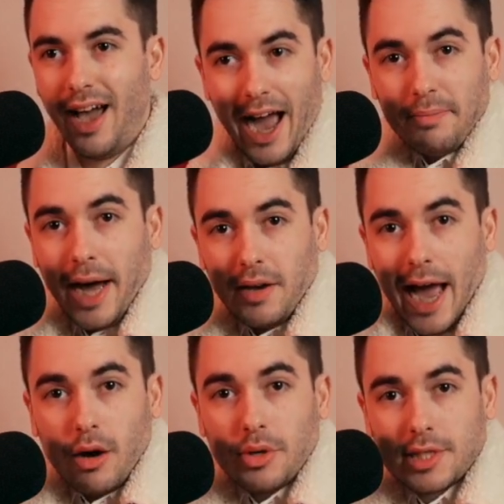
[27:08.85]

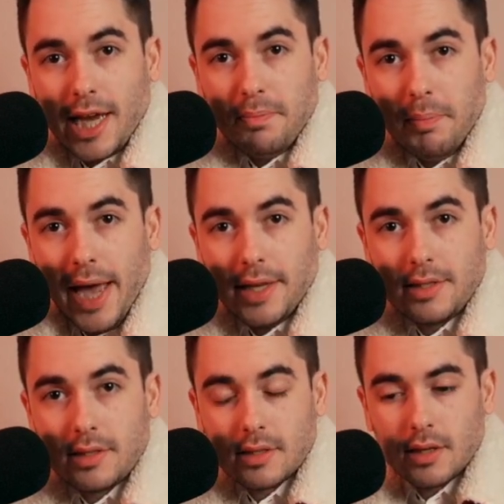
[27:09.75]
I was on
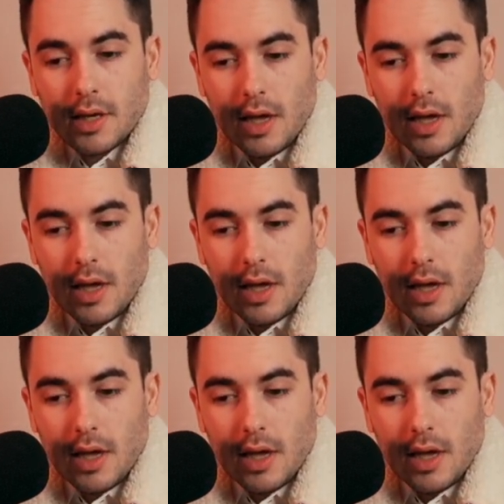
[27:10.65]
meds.